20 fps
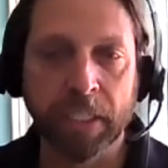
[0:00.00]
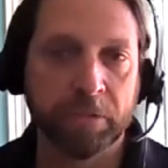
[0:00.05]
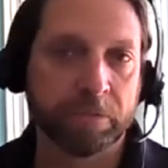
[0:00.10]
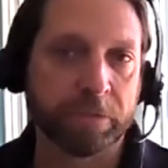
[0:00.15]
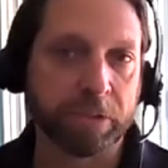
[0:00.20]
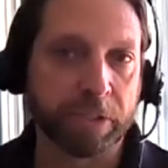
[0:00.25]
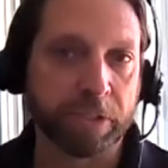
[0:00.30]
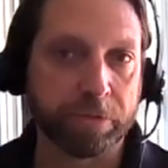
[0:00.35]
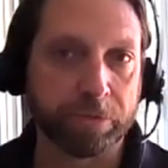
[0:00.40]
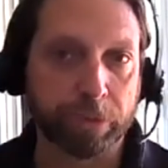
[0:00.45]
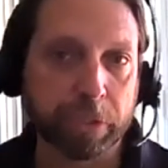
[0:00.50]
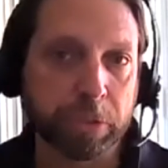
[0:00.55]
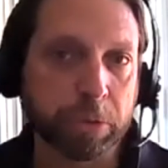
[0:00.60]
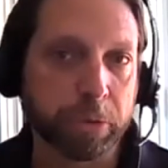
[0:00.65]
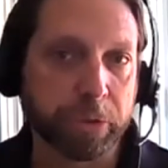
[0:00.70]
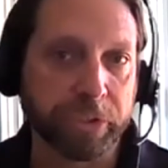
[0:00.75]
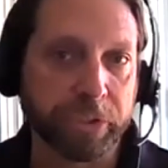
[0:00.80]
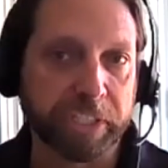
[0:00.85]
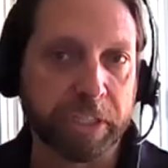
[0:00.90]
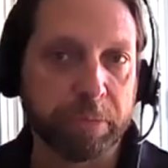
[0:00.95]
very
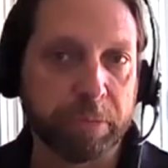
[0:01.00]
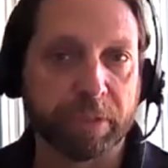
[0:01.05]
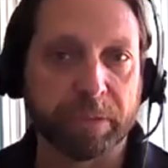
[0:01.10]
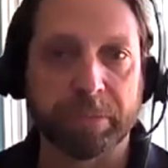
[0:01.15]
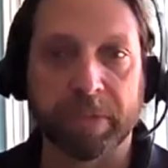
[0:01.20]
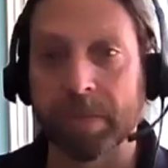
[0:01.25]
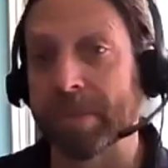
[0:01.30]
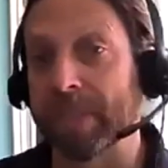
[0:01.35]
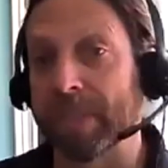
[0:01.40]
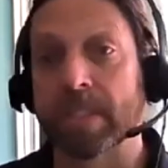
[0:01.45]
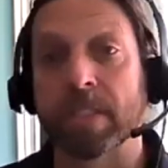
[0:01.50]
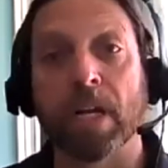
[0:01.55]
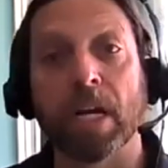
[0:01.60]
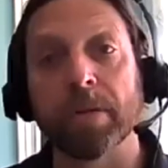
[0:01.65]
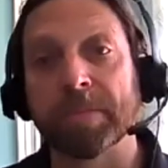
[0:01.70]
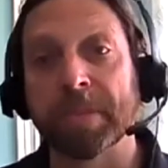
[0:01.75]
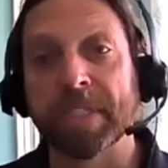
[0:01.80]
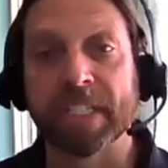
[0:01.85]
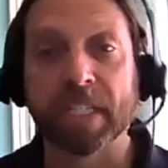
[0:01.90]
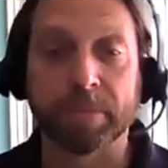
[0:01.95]
frequently, but maybe it's
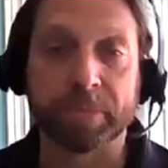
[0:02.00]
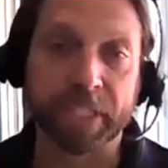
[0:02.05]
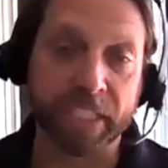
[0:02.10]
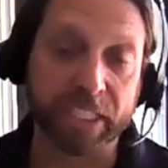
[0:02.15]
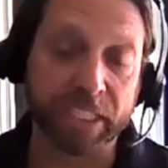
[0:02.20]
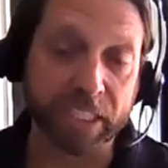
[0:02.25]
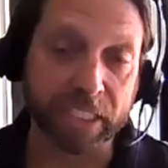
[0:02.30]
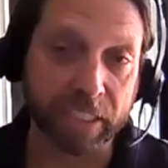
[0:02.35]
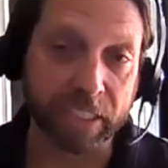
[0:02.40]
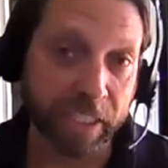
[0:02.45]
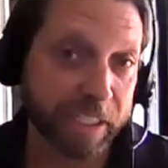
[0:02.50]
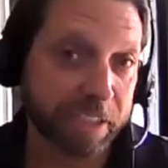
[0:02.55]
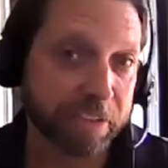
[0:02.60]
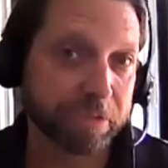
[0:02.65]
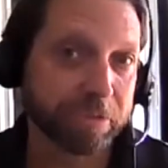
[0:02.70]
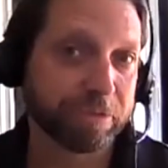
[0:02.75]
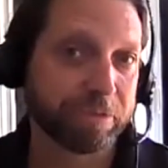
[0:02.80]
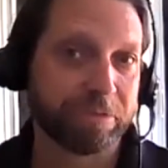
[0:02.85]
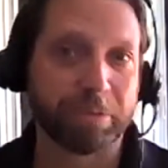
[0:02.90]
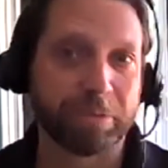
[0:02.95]
not being updated enough.